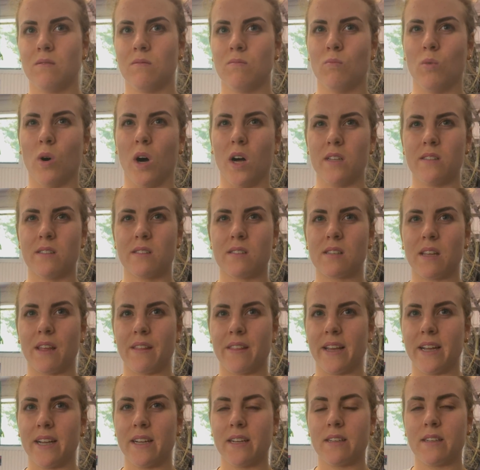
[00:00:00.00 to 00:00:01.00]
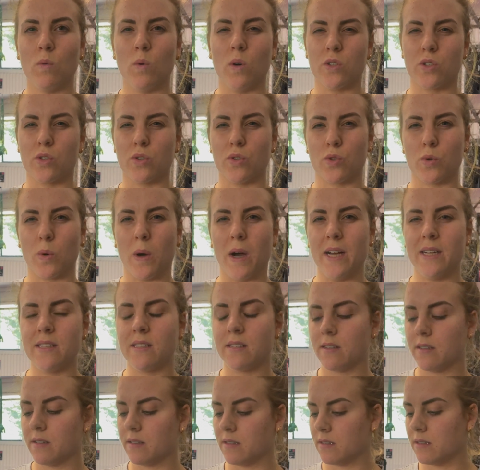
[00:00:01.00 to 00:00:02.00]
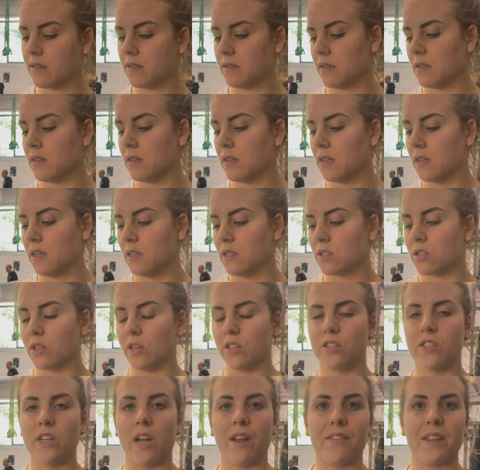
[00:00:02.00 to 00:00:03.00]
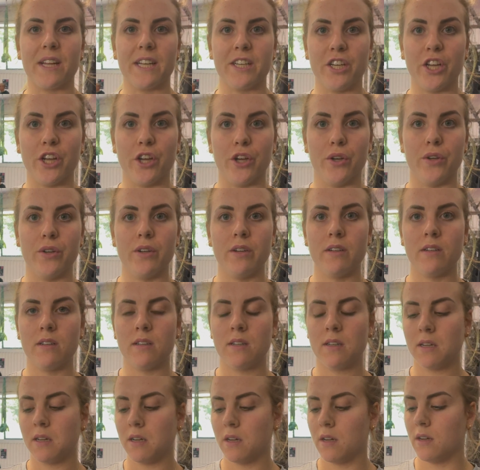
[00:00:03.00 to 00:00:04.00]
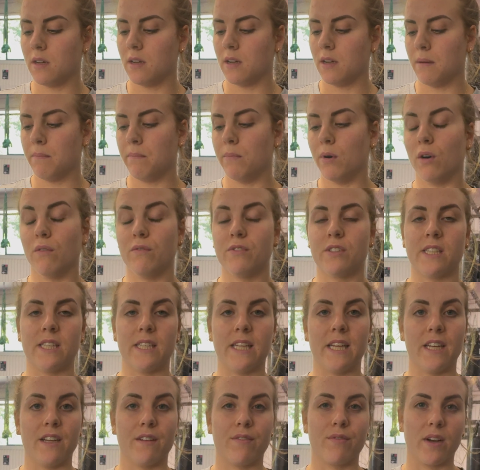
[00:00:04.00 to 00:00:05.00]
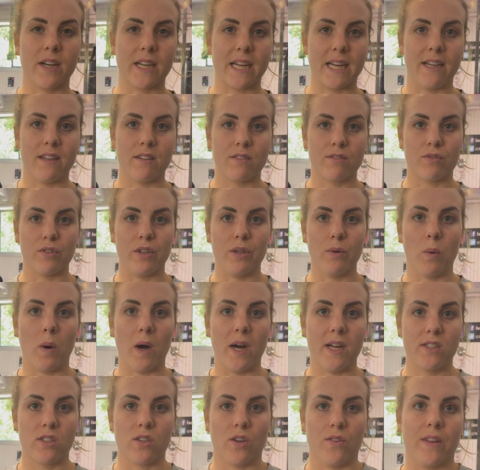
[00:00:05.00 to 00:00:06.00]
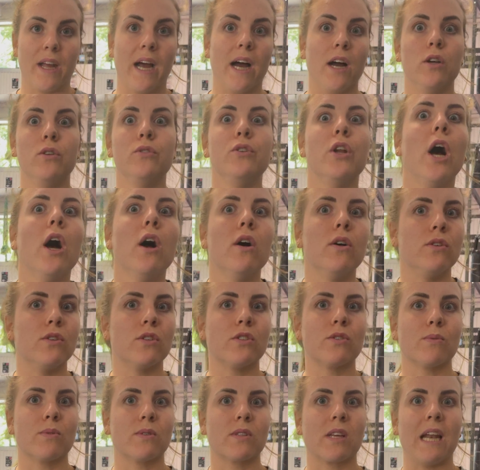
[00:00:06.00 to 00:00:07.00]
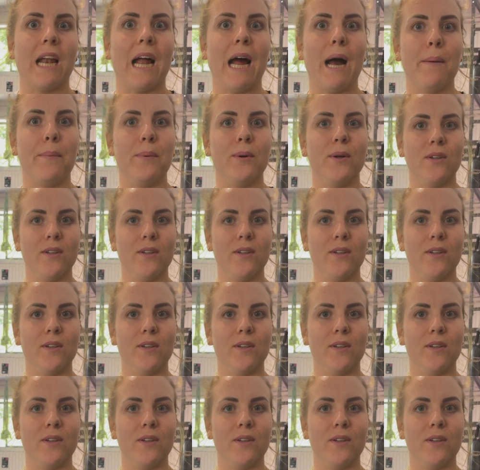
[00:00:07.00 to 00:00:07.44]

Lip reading: once, I think, once or twice. So it's nothing new. But obviously then if I get 3 whites on that, who knows what's going to happen?